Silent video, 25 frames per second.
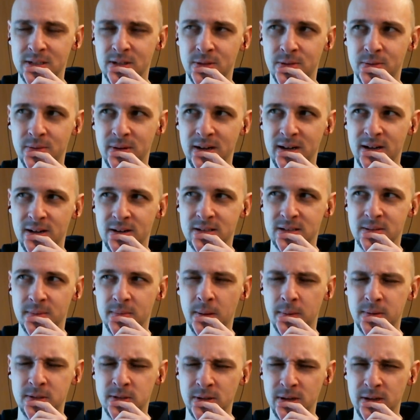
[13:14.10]
years?
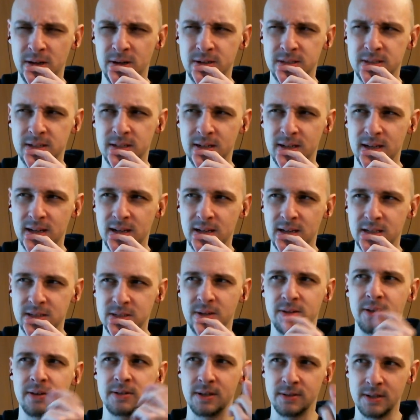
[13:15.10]
No, 2 years.
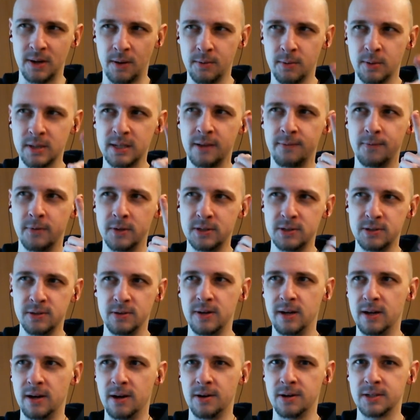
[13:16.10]
So I worked there for 2
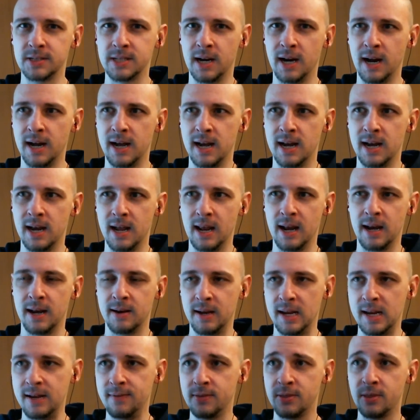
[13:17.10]
years, and
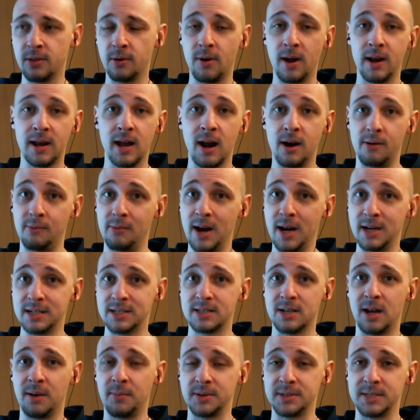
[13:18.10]
even though I got raises
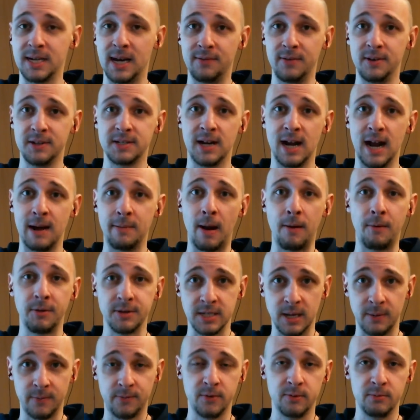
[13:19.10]
almost every time I was
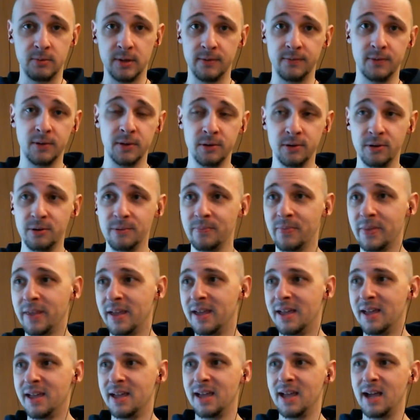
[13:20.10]
up for review,
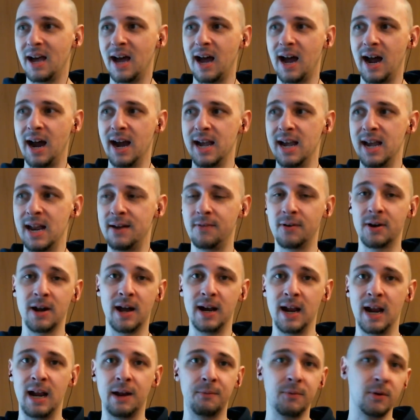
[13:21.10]
I never
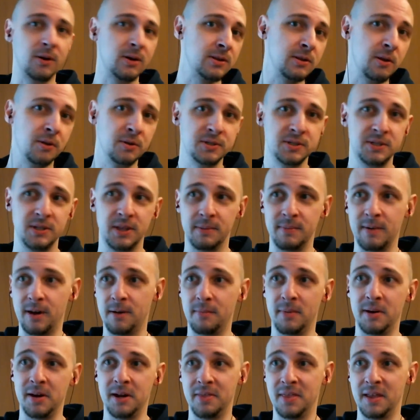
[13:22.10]
got anywhere close to the amount of
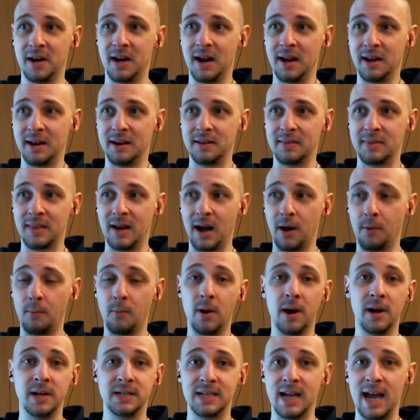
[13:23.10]
money that I
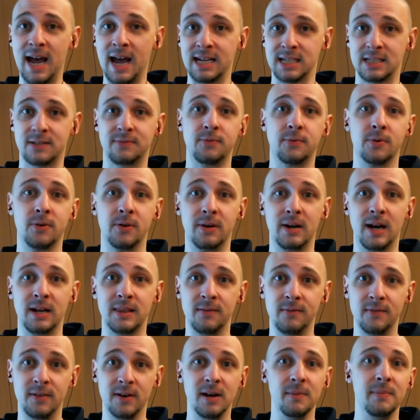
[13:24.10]
wanted to ask for at the
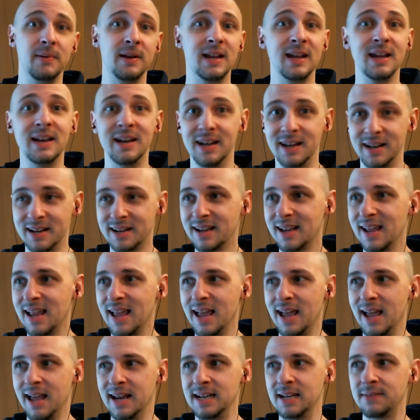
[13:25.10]
very beginning.
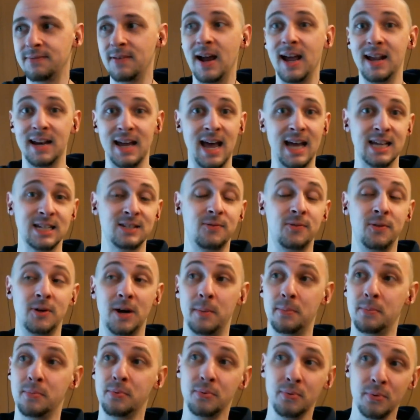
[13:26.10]
And if I had asked for it,
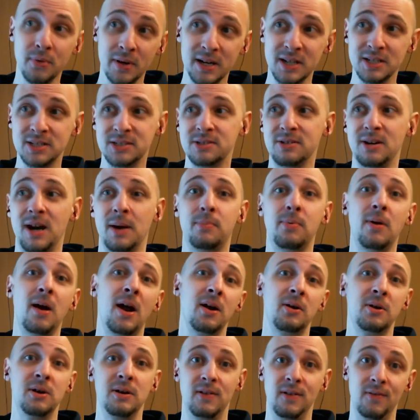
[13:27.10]
I'm pretty sure I probably
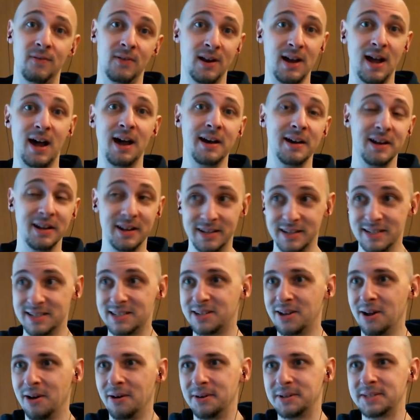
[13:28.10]
could have even gotten it.
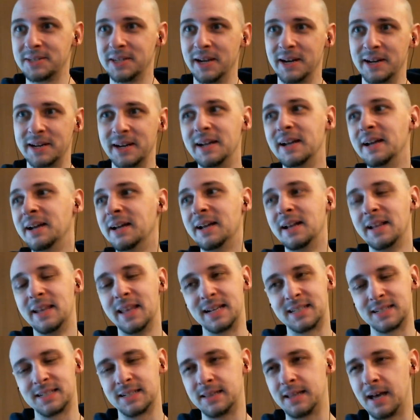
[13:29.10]
So it's like
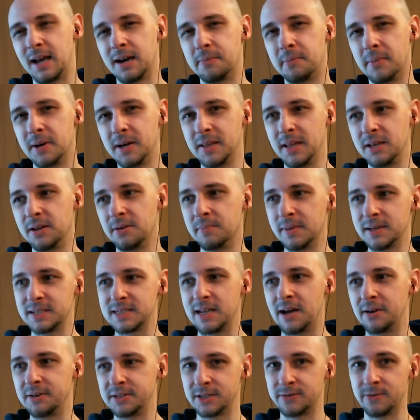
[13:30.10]
that's a lot of money that you missed
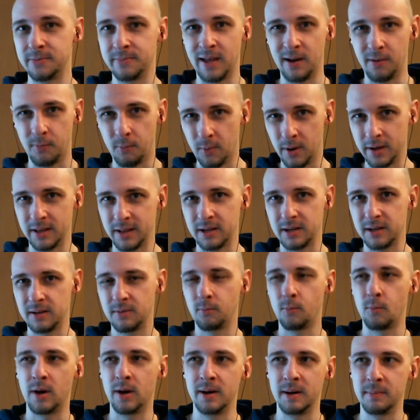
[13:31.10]
out just from that one
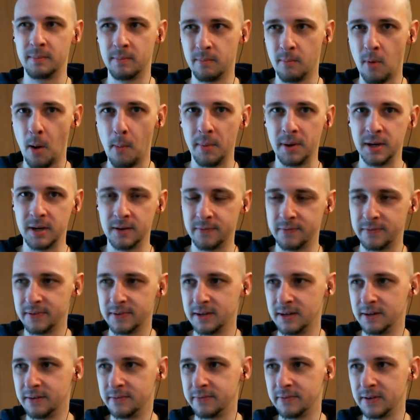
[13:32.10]
moment of
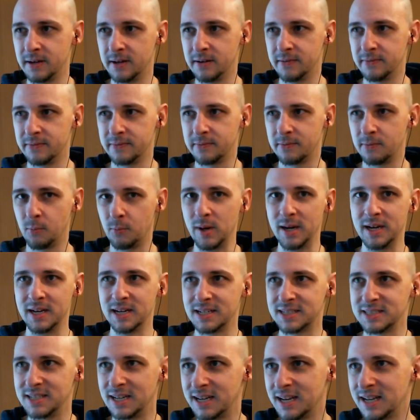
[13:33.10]

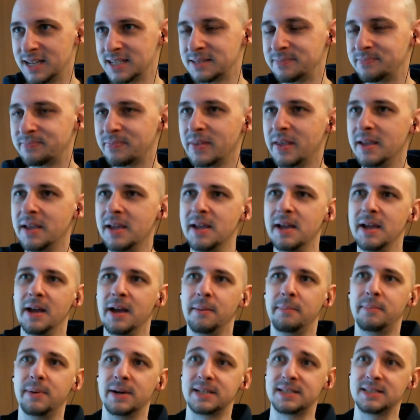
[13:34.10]
weakness, I guess.
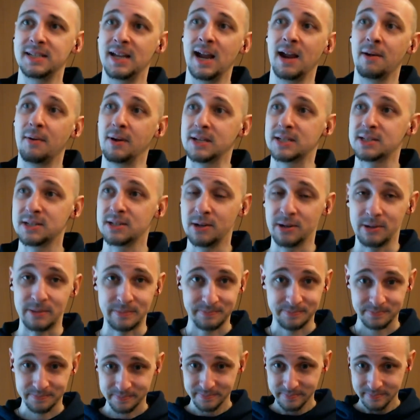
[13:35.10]
But anyway, so
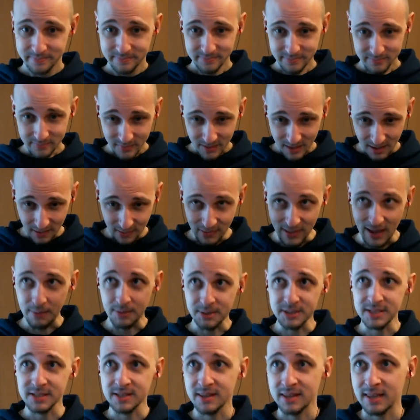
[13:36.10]
that
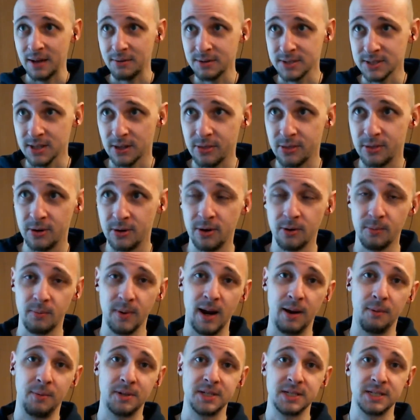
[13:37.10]
was the third
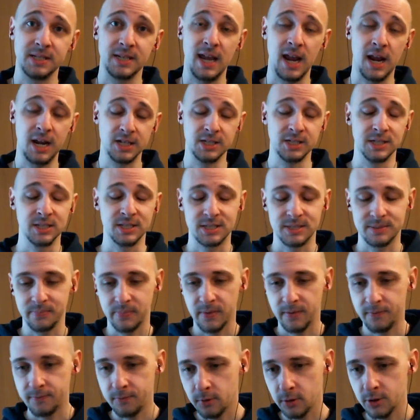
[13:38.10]
way, which is agents.
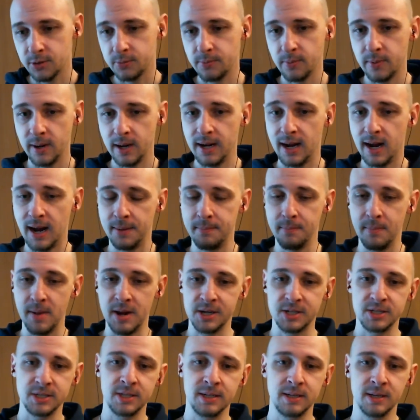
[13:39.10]
Fourth way I
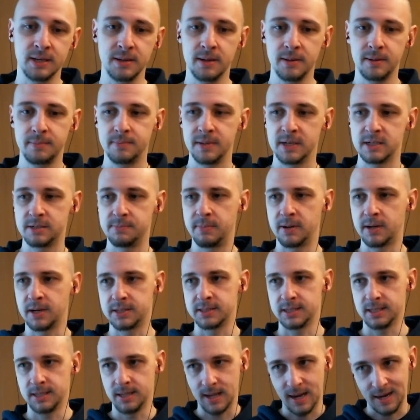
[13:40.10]
mentioned just because
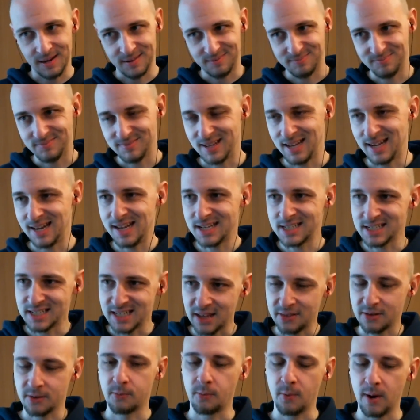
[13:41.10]
it is
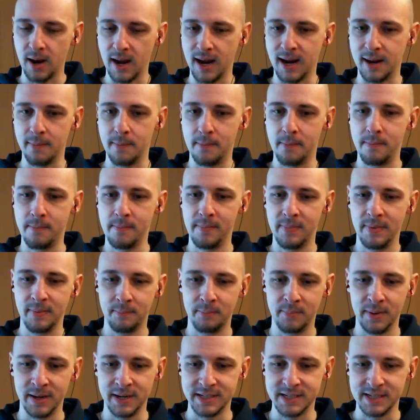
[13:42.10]
another way,
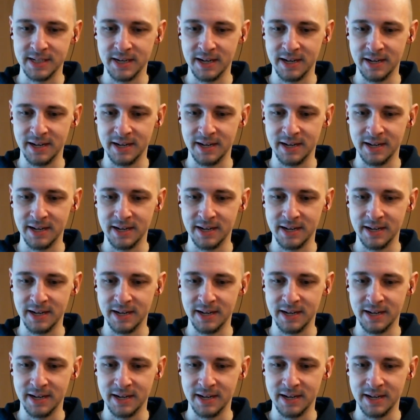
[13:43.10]
but